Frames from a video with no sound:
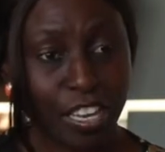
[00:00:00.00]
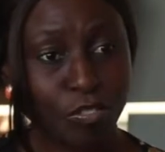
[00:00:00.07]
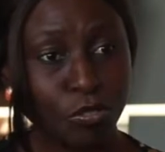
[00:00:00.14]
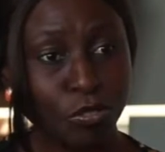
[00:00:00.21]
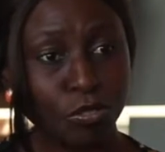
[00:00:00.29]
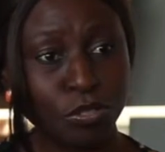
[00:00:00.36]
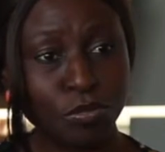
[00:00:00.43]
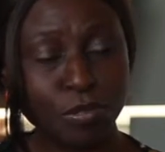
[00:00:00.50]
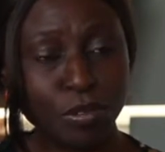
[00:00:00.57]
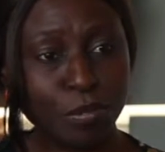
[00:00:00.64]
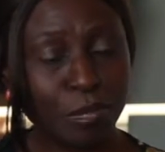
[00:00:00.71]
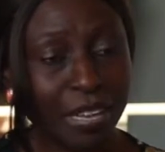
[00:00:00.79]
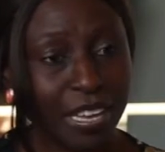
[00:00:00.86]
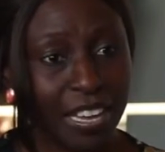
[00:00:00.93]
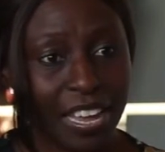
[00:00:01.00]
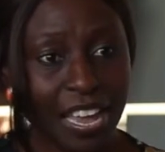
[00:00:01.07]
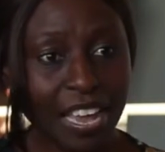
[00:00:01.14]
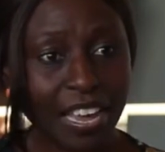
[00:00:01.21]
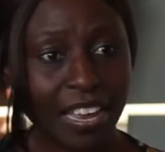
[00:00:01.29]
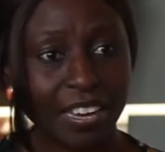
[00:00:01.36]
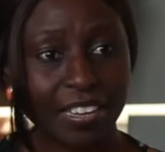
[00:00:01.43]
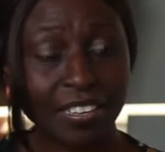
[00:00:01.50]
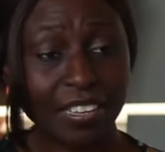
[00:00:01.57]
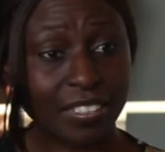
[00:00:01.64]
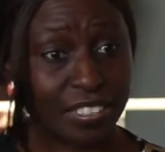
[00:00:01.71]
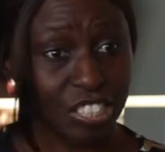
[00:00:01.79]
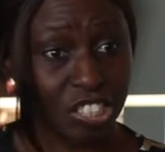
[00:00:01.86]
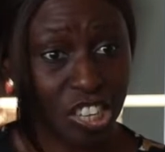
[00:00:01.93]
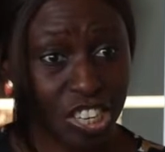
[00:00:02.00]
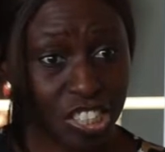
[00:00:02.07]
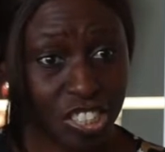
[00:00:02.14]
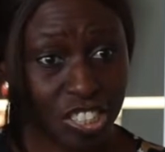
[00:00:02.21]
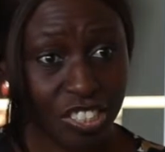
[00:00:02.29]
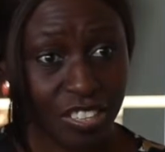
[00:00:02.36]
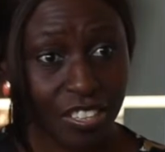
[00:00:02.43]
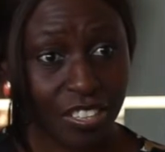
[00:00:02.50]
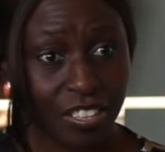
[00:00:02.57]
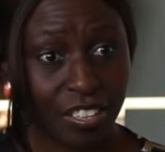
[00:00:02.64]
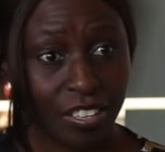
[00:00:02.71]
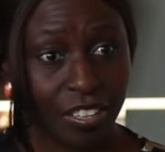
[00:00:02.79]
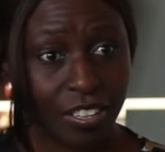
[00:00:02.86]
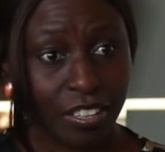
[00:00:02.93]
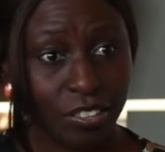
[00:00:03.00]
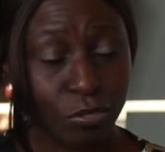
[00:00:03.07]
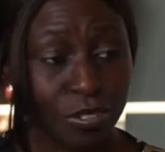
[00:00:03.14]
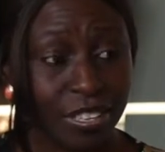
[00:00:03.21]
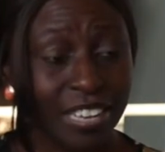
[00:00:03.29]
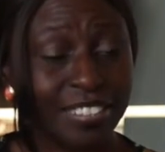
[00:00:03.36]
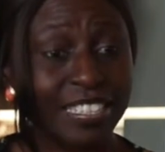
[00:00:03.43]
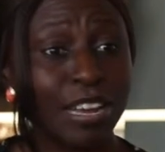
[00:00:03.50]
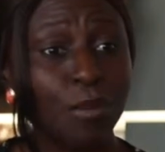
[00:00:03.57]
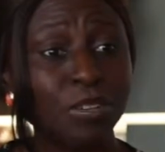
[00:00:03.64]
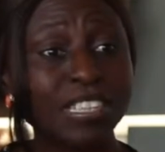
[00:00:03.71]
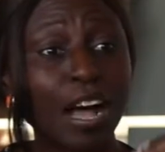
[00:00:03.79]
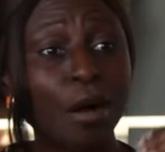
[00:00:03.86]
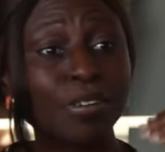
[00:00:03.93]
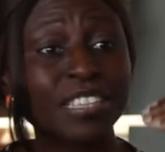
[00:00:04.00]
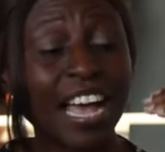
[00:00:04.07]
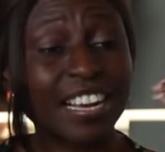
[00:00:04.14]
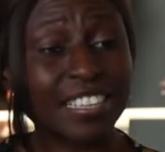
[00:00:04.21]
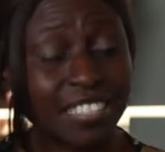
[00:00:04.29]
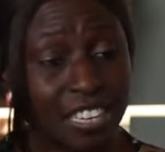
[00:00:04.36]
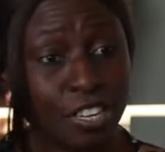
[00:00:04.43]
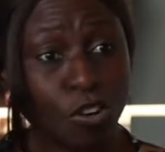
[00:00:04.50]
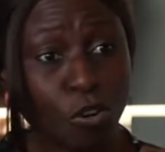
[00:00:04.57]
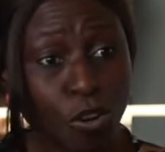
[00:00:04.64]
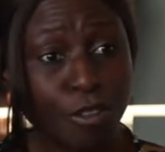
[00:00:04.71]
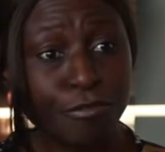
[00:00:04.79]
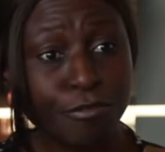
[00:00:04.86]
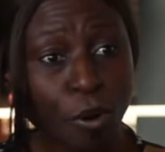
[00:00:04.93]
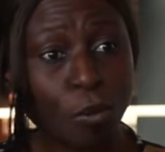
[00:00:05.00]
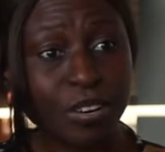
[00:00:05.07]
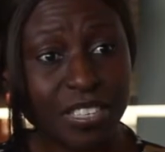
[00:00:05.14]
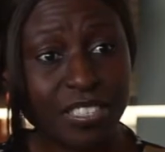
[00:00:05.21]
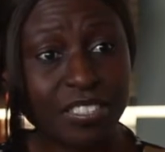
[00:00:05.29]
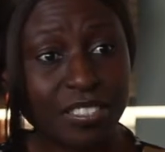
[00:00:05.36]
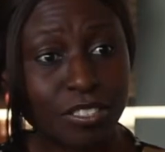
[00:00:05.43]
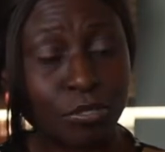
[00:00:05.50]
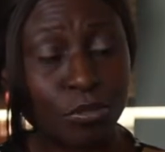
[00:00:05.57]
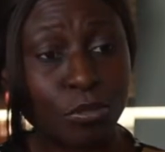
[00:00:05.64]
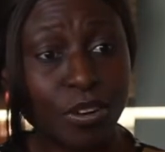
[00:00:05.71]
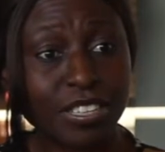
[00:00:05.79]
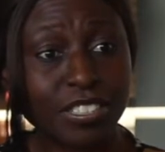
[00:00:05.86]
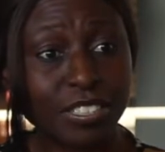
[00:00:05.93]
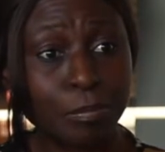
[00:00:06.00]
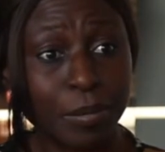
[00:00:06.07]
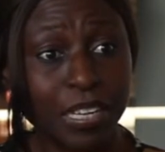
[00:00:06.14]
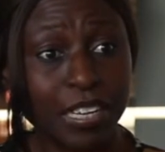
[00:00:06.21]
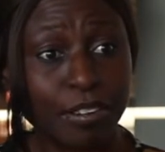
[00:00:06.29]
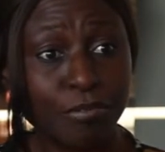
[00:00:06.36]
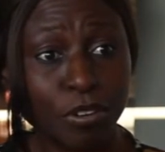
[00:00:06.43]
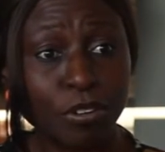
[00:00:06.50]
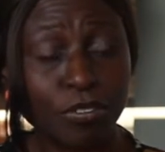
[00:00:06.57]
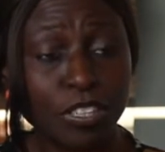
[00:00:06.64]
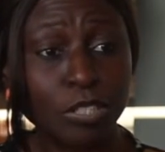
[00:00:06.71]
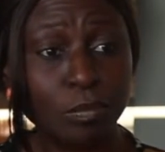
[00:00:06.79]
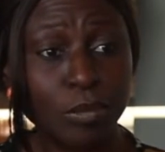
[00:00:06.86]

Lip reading: if He would do it with me, and nothing changed. So that day I was actually going forward to go and speak in front of these